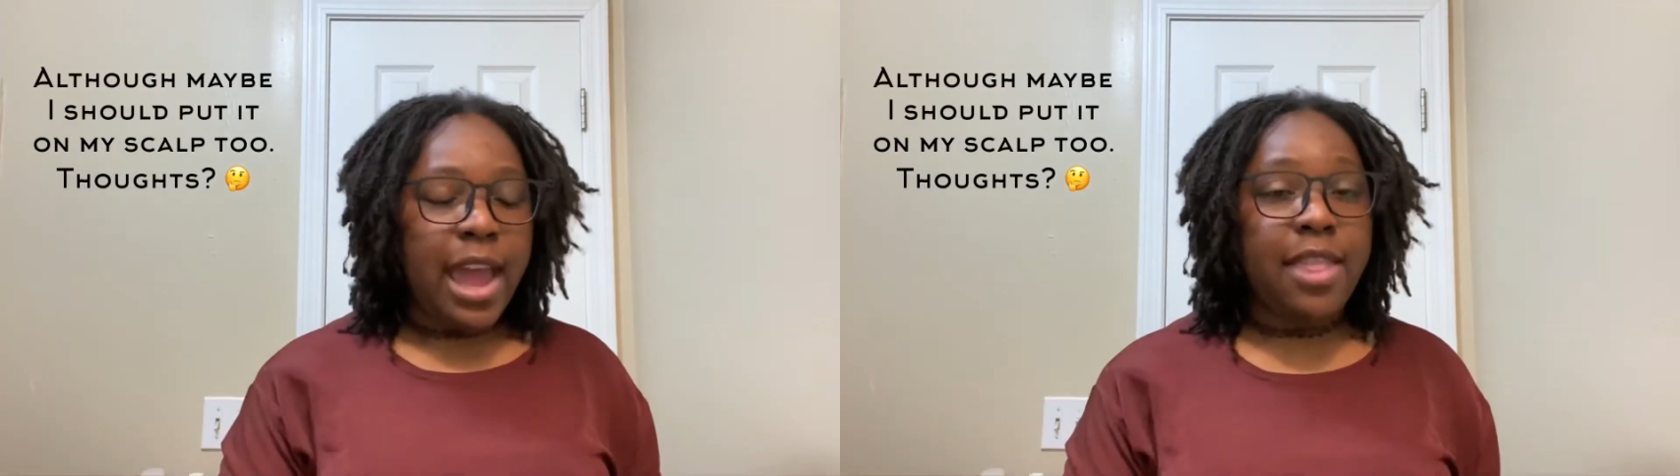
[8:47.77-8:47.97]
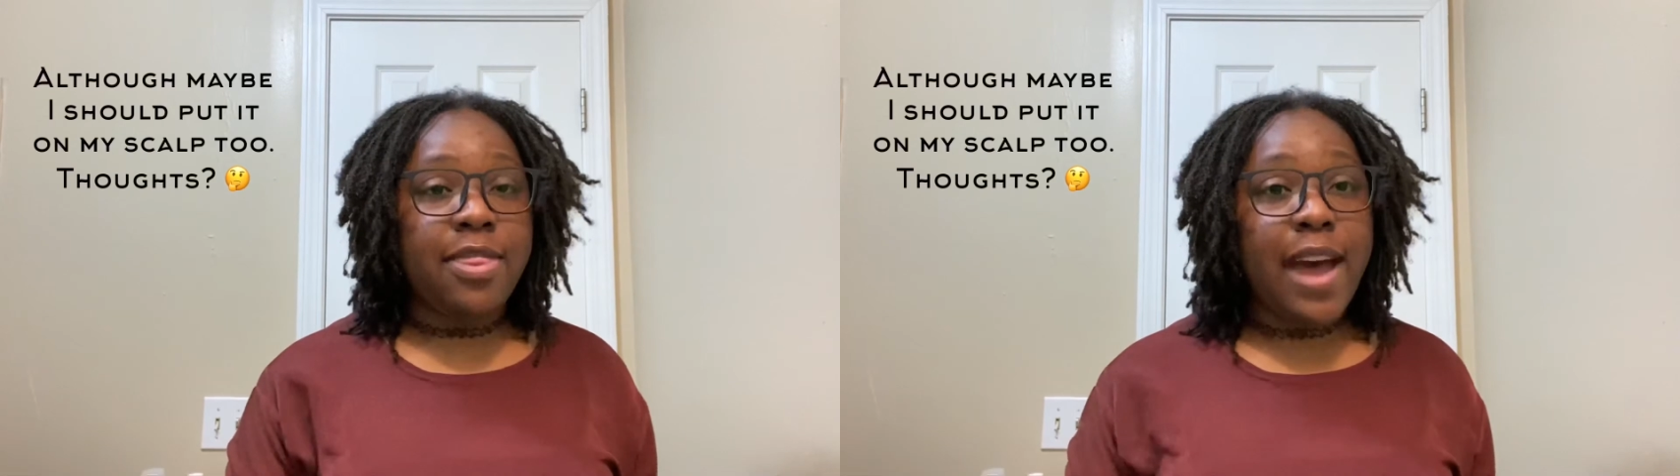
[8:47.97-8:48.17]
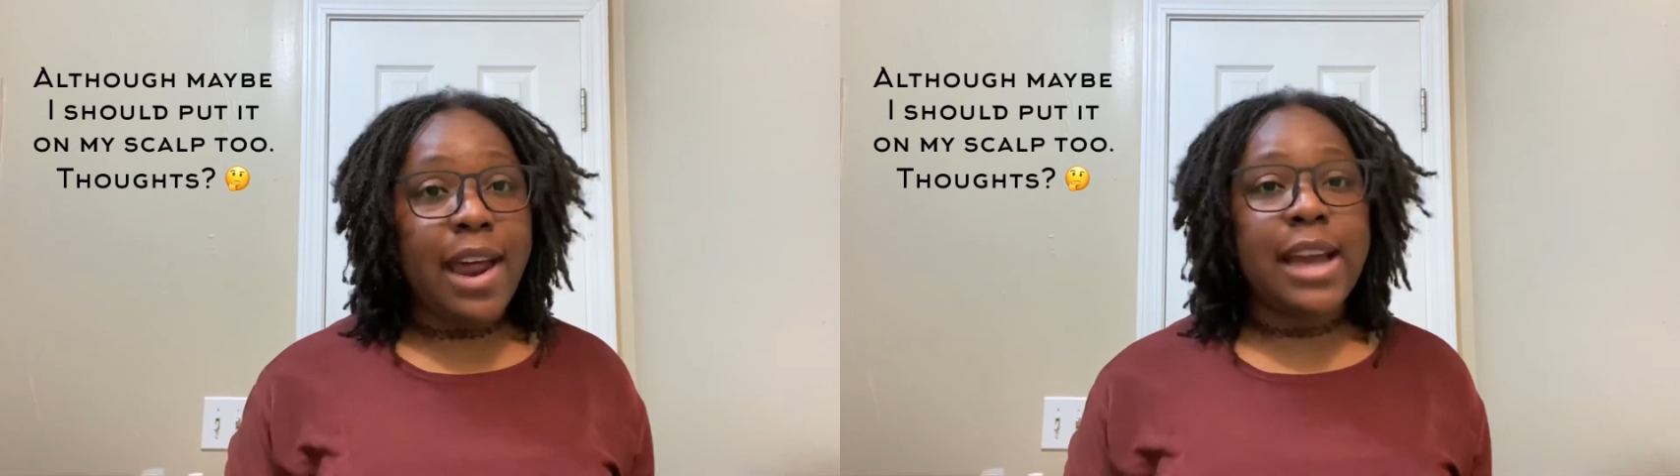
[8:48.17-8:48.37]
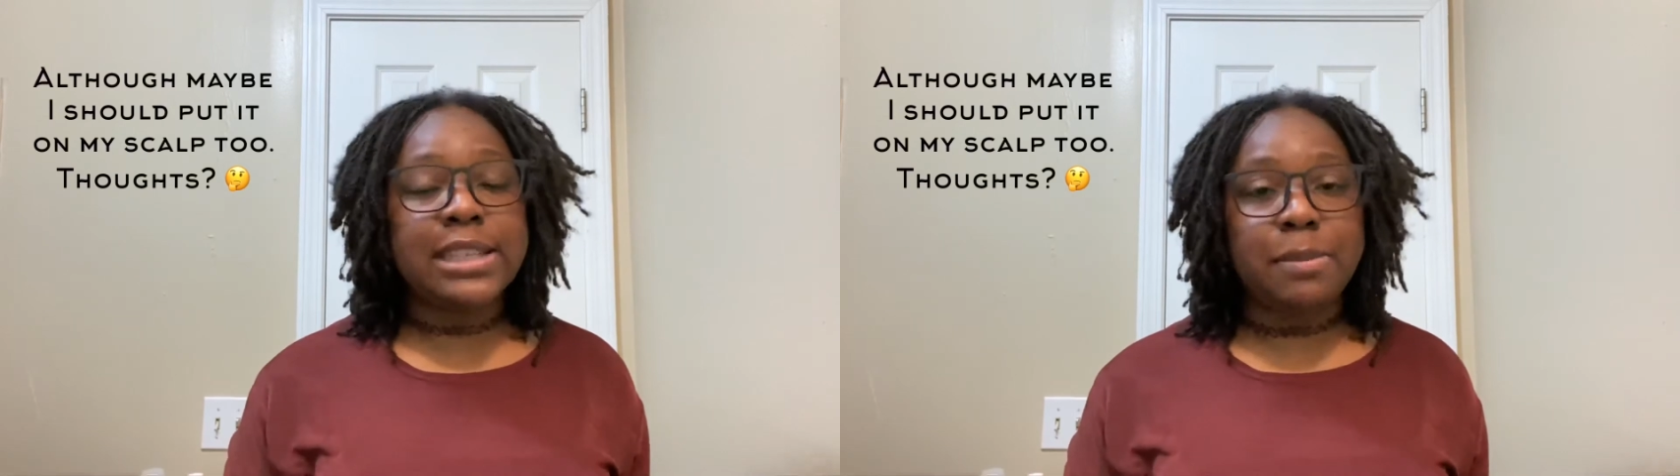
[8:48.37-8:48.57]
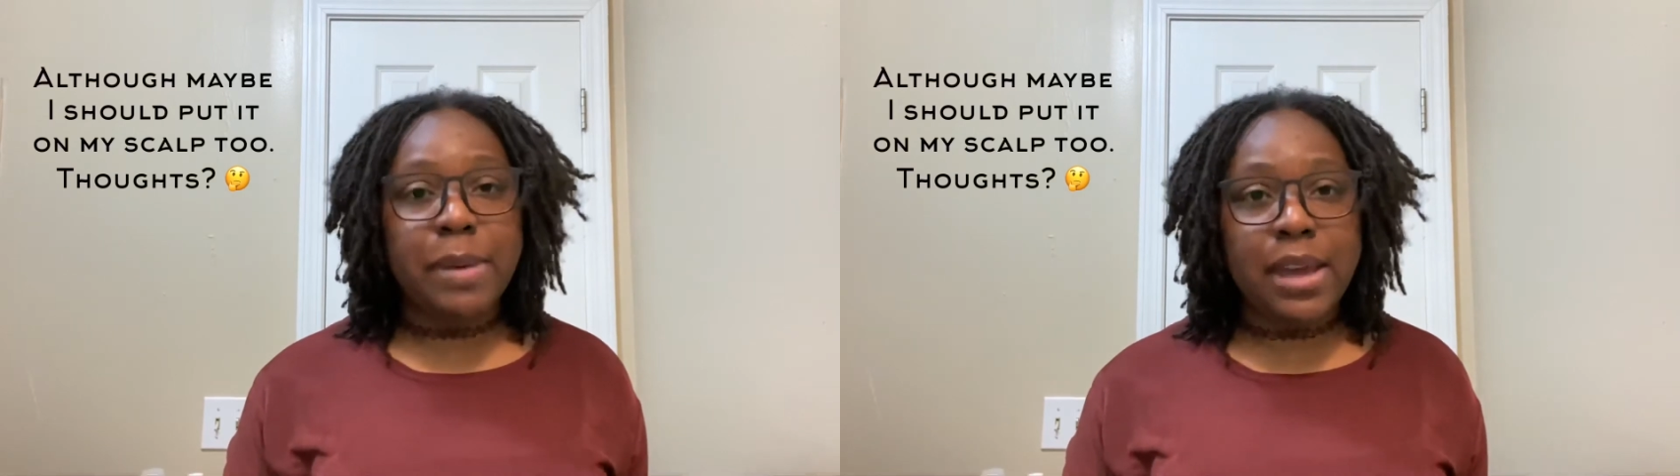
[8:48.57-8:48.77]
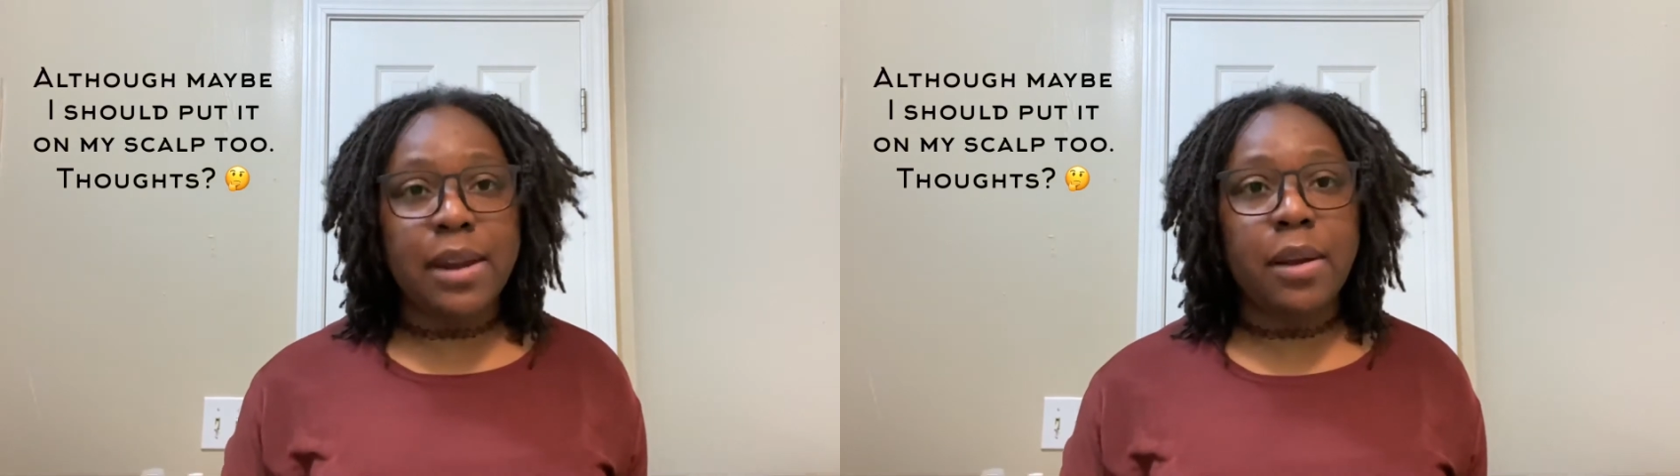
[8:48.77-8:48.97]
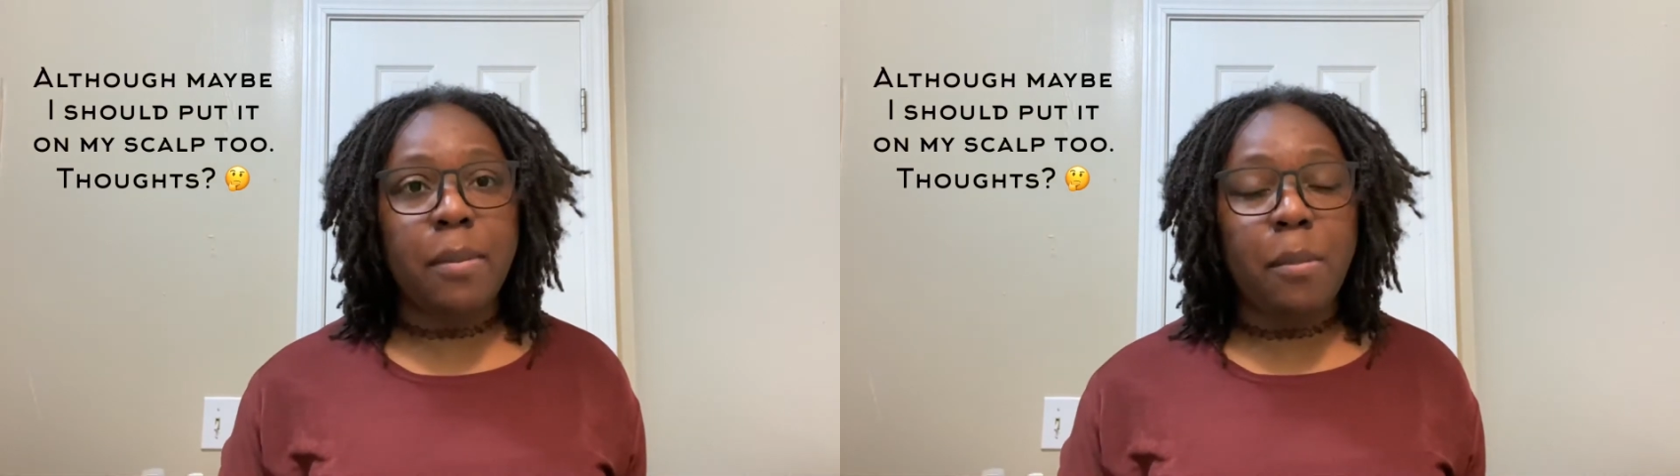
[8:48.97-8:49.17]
and that has been